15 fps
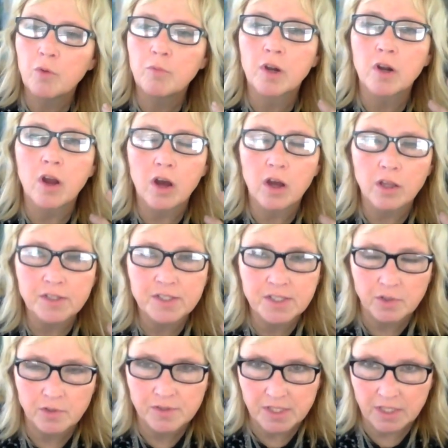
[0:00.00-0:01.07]
we're all
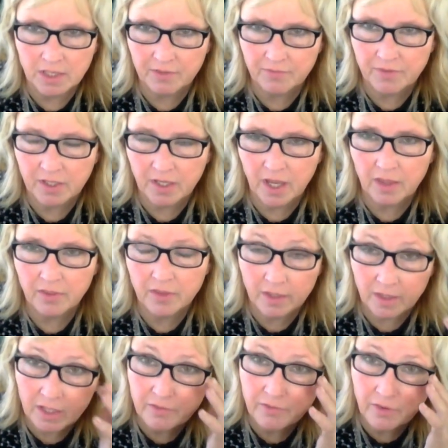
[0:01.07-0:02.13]
souls that
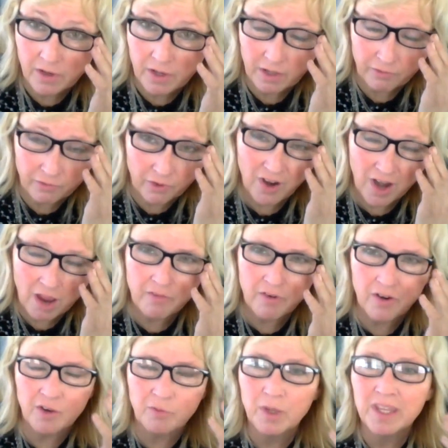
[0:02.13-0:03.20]
live
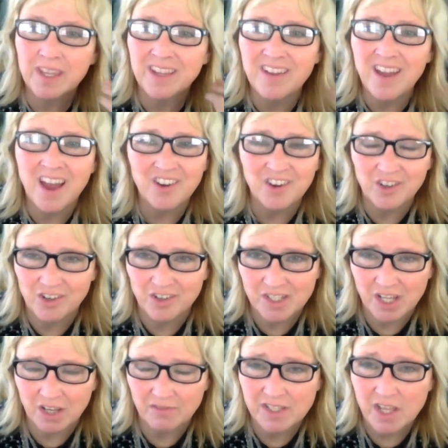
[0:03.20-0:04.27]
forever, and we cannot hurt
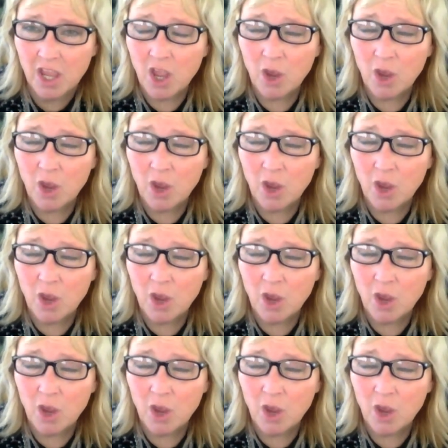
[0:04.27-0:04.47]
ourselves.